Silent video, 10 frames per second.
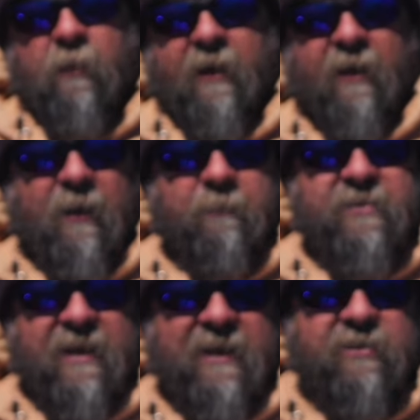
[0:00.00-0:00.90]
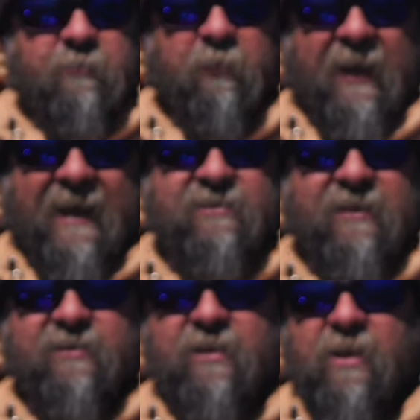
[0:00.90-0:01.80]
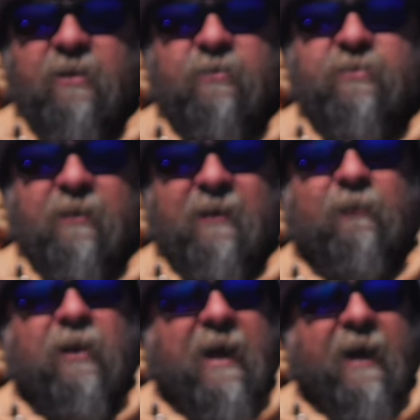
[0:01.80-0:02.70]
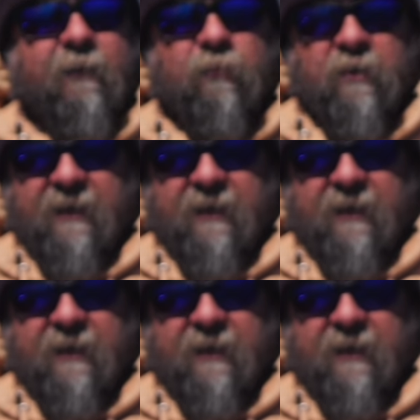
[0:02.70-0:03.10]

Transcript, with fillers: wanna upsize your plastics, you still have a lot of hook